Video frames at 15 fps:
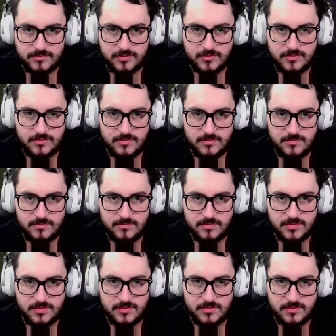boom,
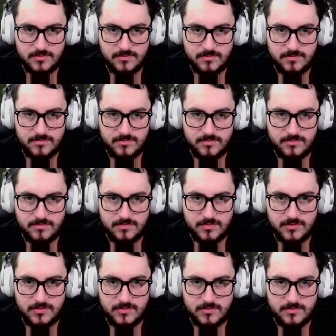boom,
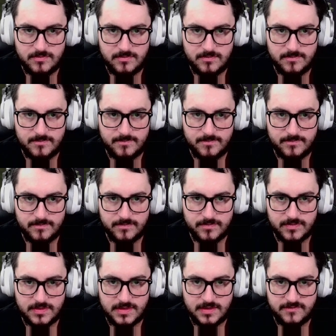boom.
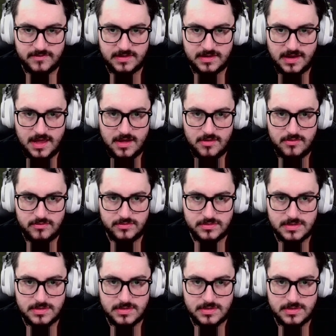Giving it out.